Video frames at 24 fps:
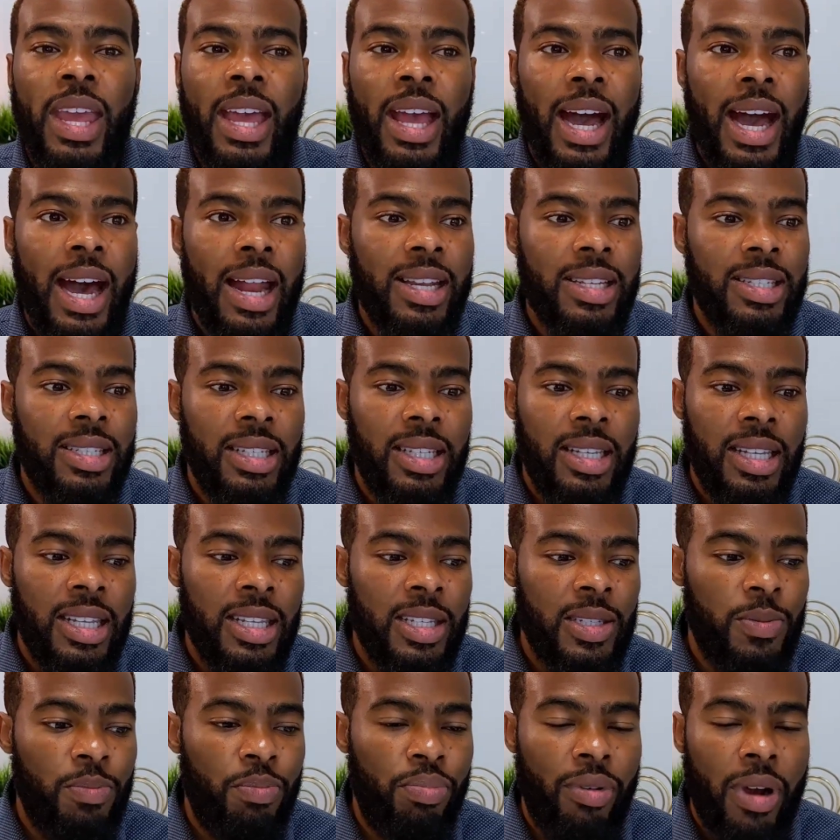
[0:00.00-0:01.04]
Honestly,
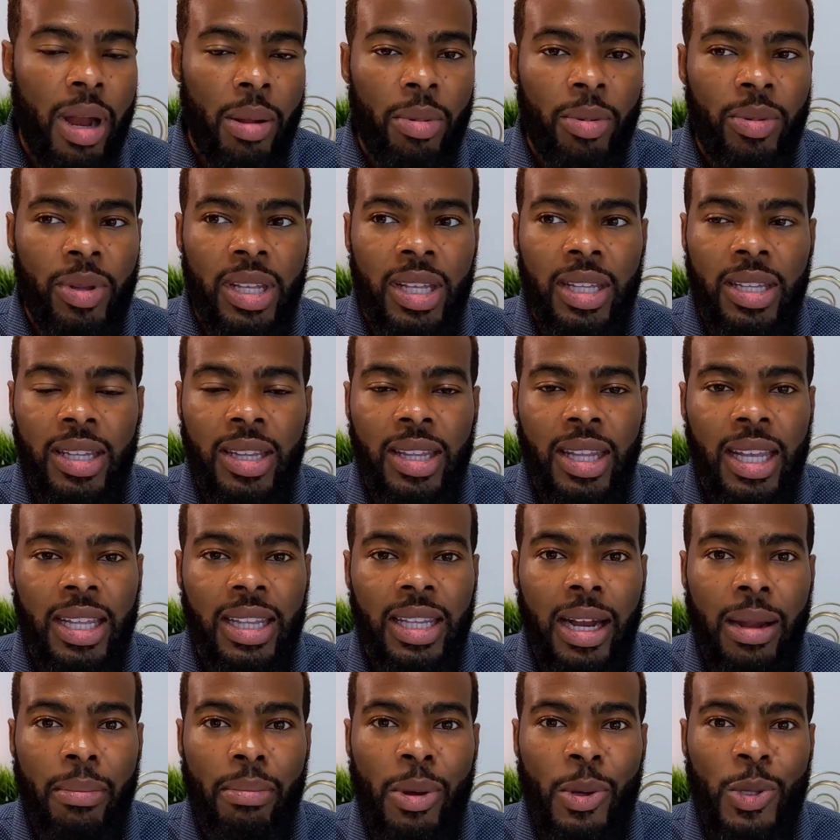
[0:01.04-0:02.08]
it's probably the thing
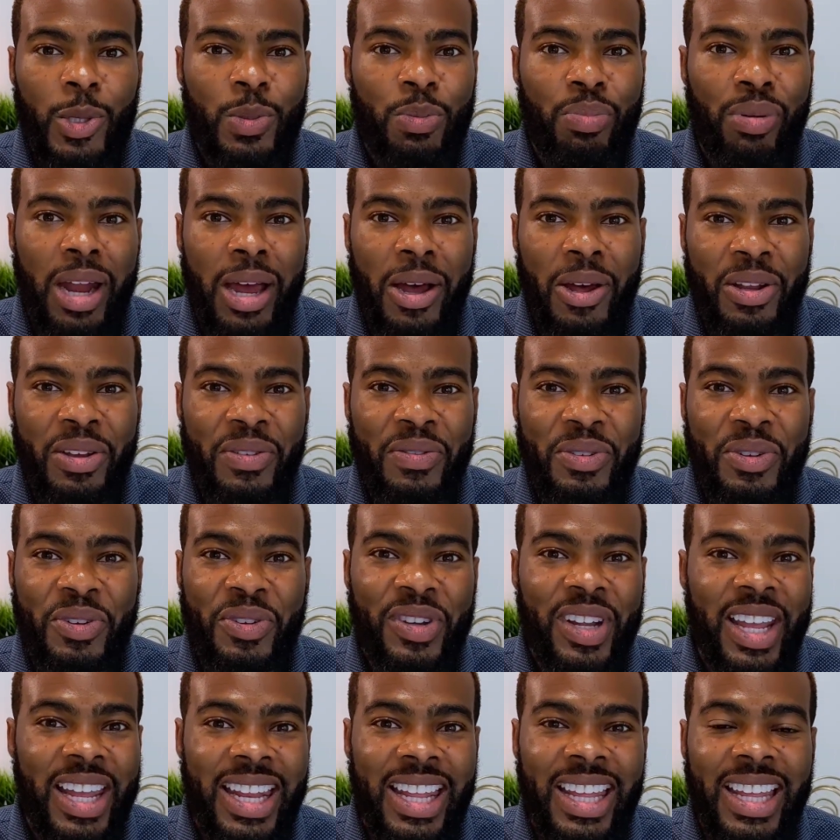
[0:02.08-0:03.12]
that I'm most proud of
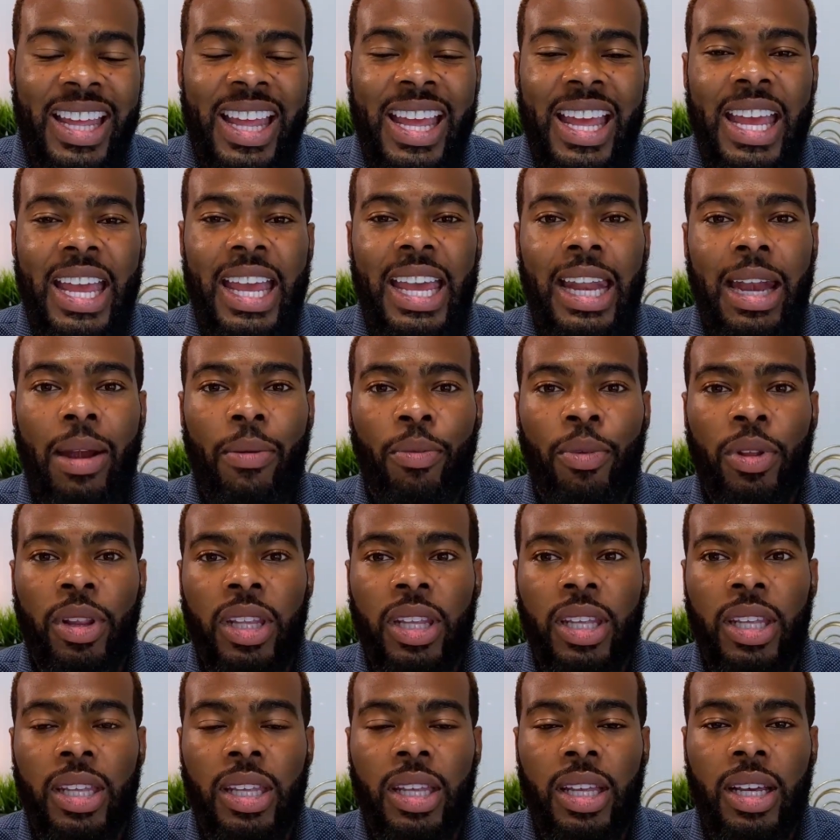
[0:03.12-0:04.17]
creating, and I
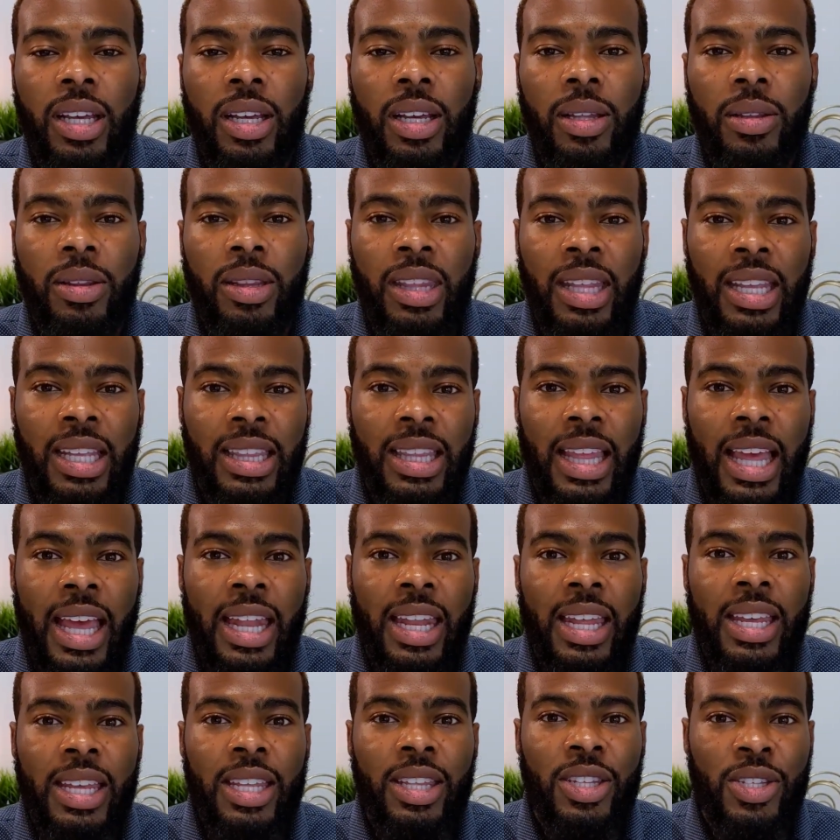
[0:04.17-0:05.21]
really uh, think
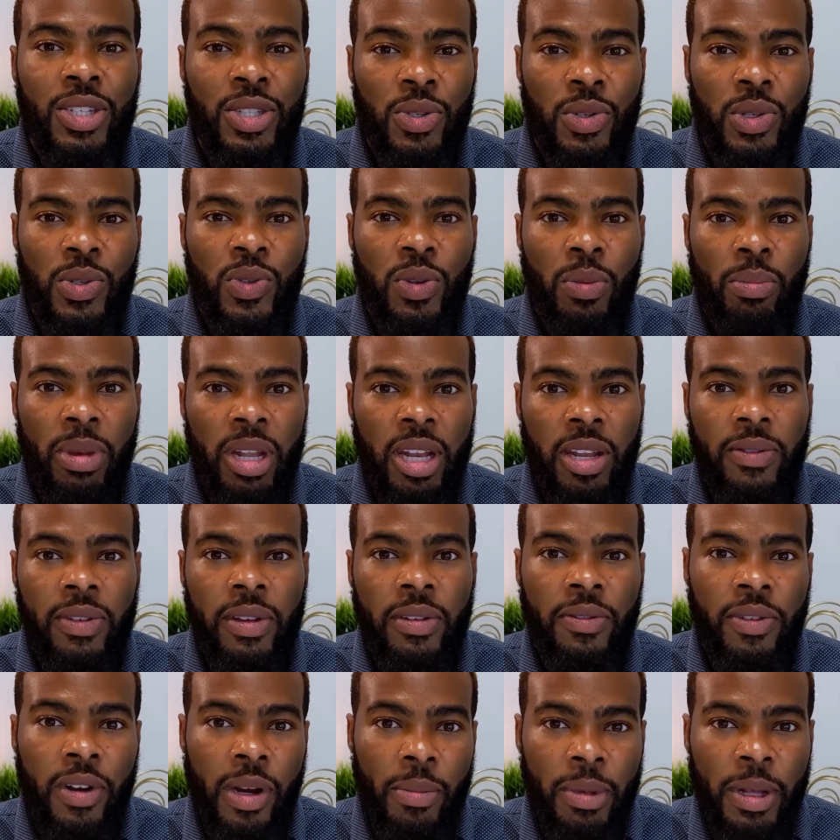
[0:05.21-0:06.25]
that your students will
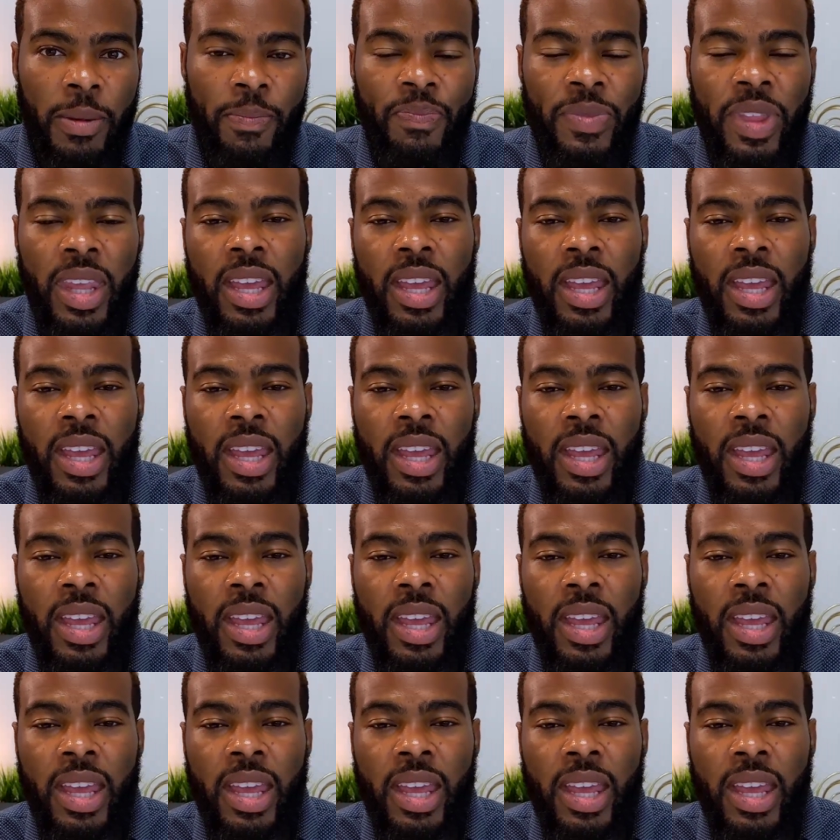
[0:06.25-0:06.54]
benefit from it.